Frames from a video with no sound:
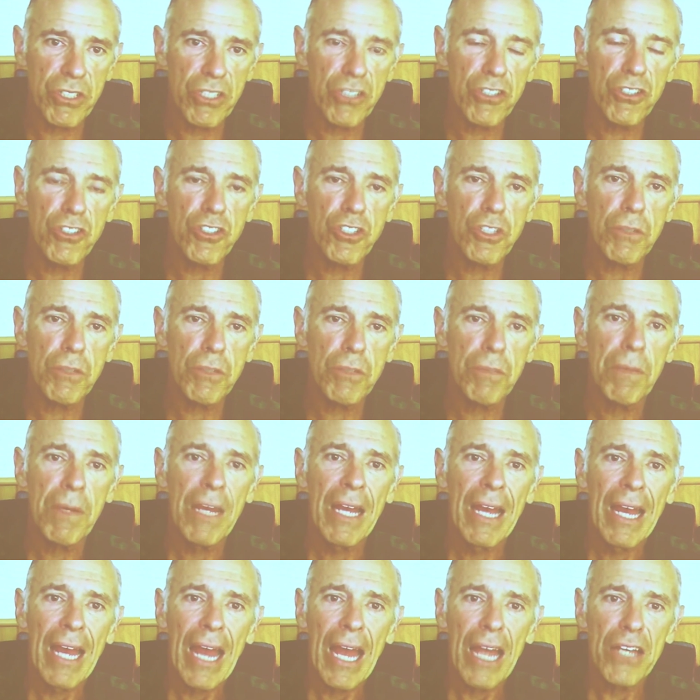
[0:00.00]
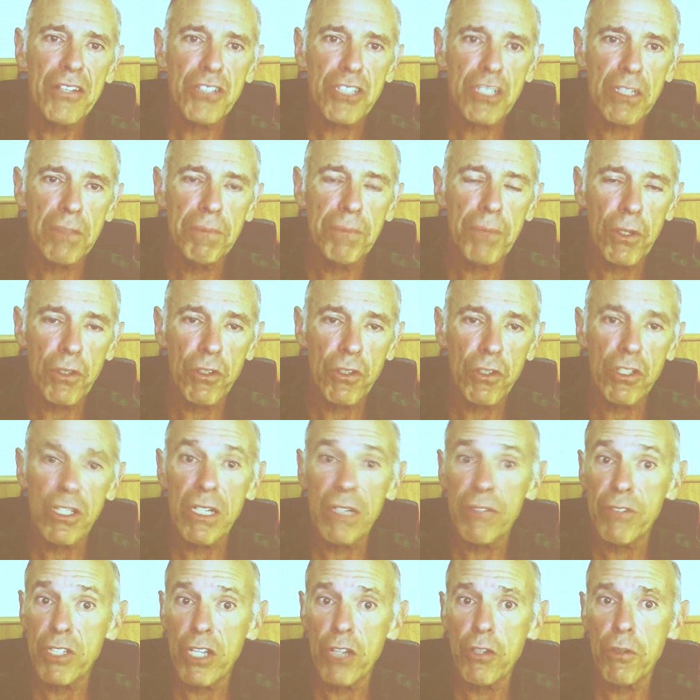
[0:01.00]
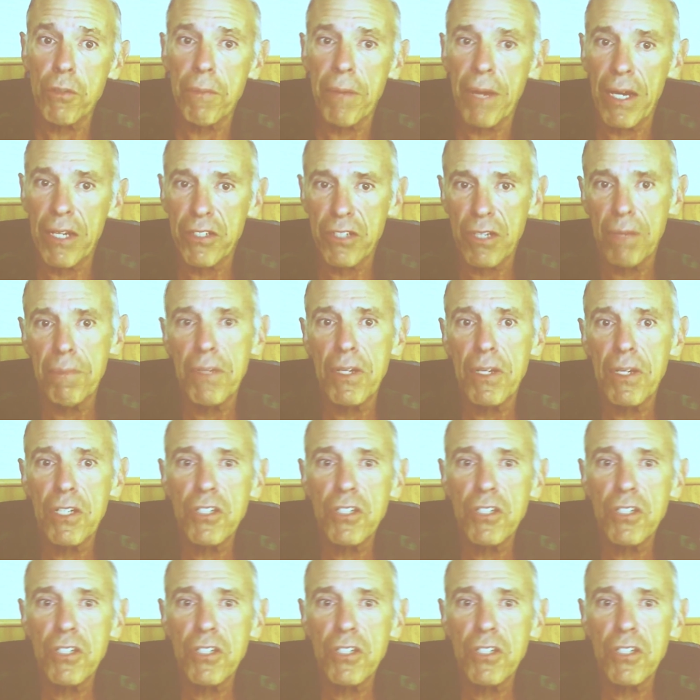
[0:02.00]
or citizenship as a component of another badge.